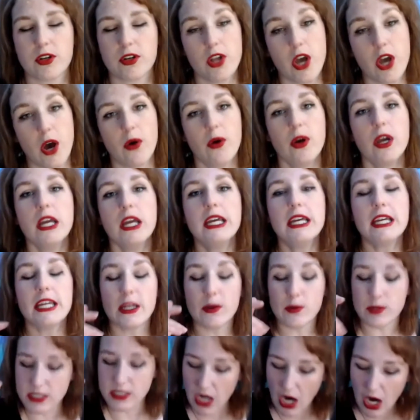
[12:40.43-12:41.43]
No, it
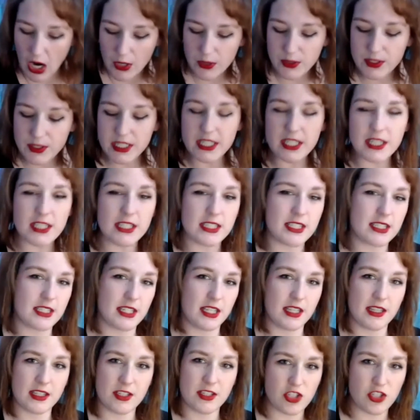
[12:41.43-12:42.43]
was already in
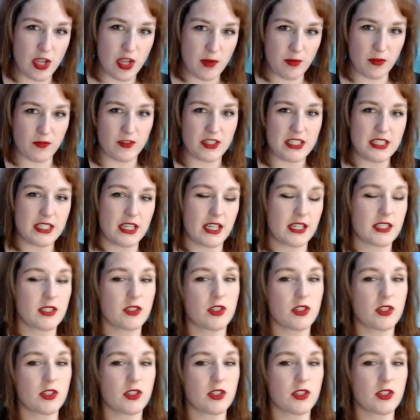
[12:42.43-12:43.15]
the shape of a 6.